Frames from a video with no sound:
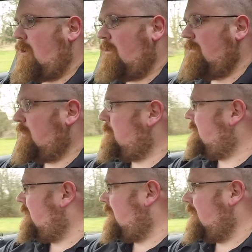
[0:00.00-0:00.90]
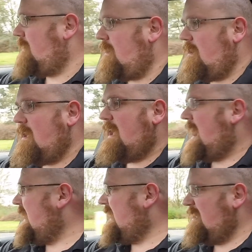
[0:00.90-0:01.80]
on this particular car,
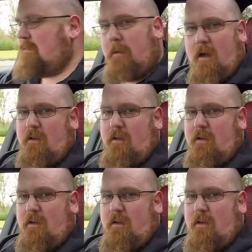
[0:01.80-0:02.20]
and it is part of